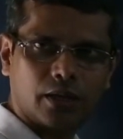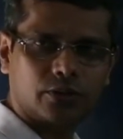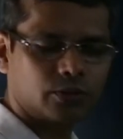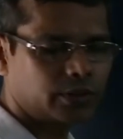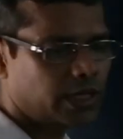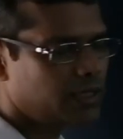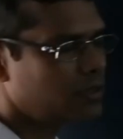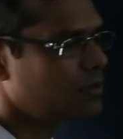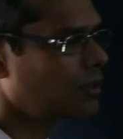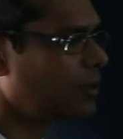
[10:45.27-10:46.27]
So, there
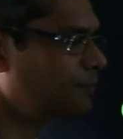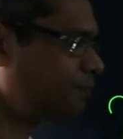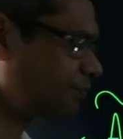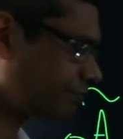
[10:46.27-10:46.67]
is um,